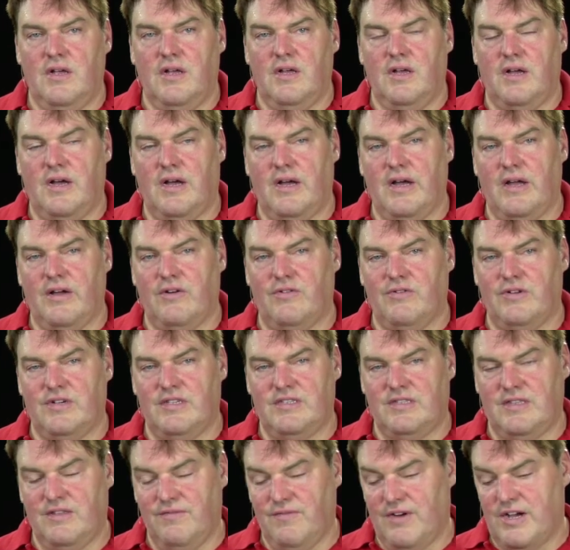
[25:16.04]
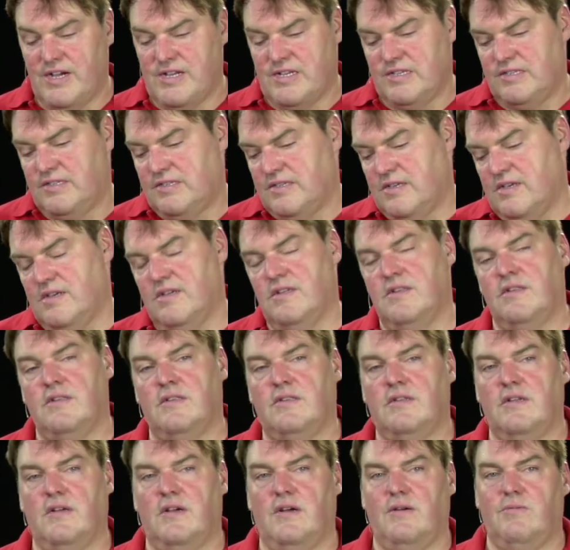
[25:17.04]
iOS device,
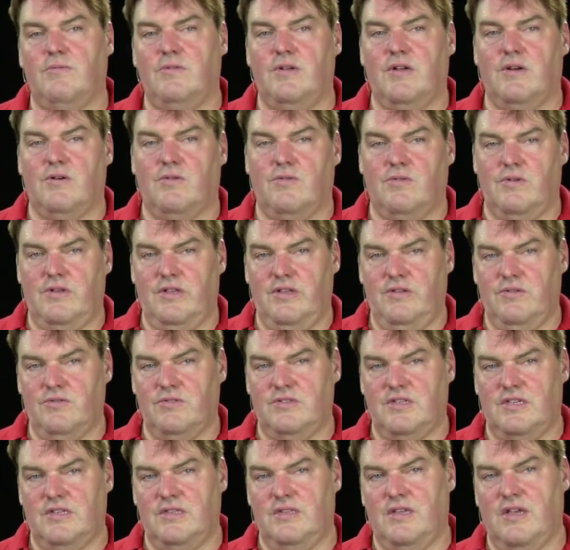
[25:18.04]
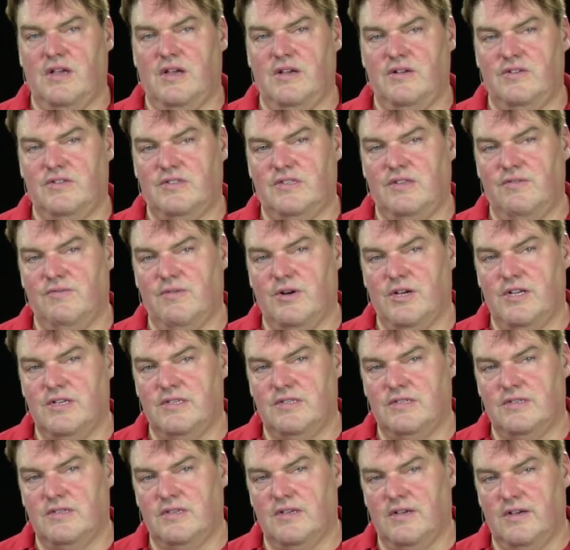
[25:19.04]
and we are only using the iOS
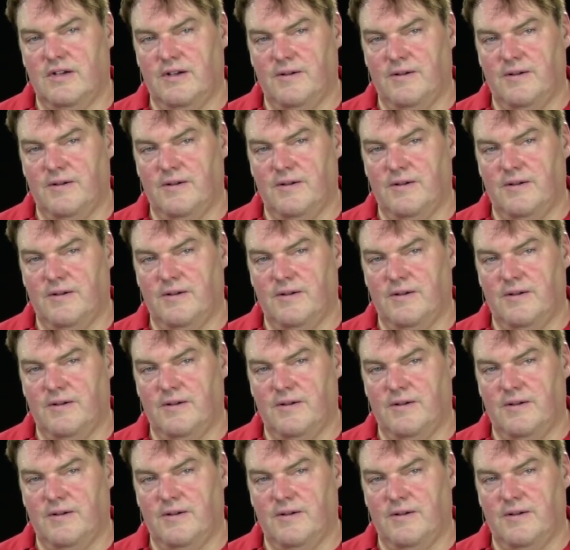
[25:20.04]
device